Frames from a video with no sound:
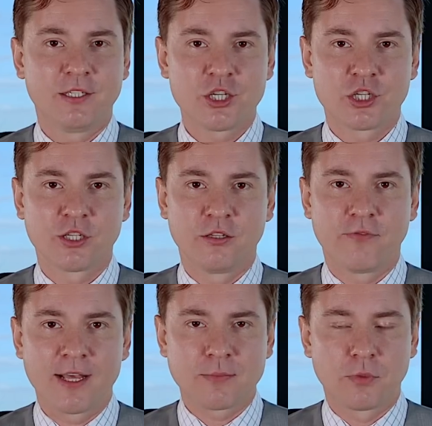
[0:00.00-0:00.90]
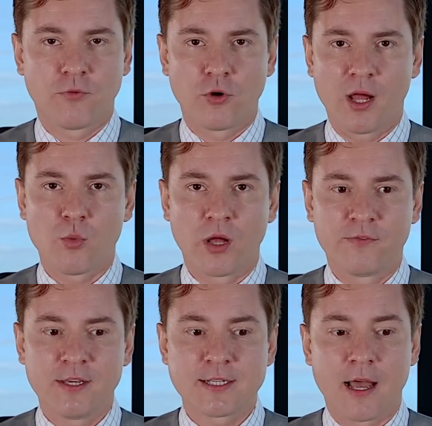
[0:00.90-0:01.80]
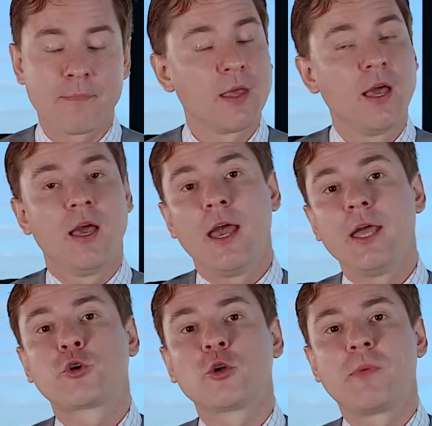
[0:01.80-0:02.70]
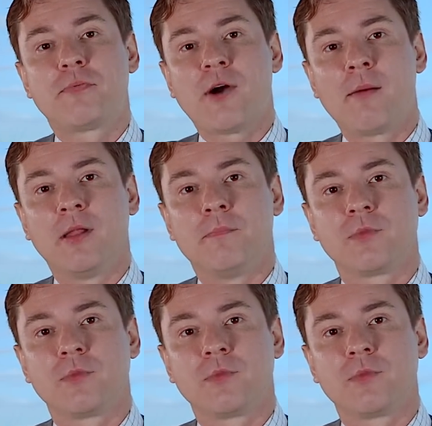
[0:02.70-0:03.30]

additional investment for L1 visa, it could be a problem.